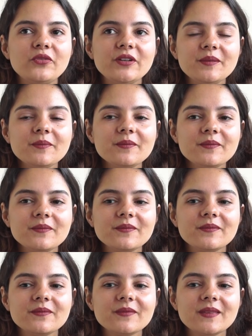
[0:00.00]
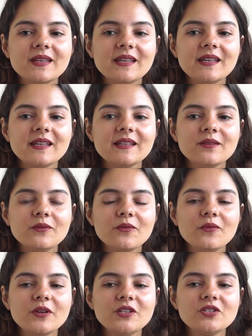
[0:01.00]
dream,
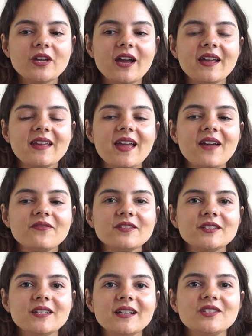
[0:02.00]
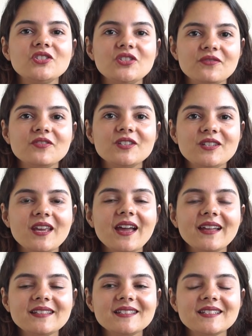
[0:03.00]
which I haven't achieved
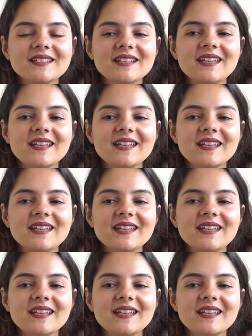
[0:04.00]
yet,